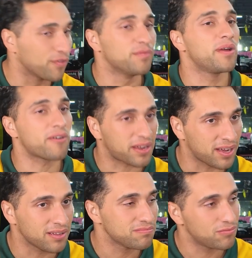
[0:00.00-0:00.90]
of
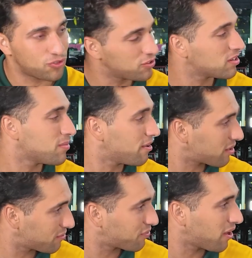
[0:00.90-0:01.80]
America, choose an
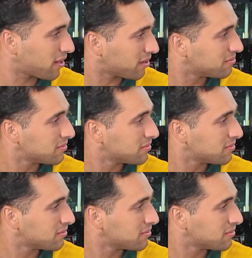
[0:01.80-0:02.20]
American fighter.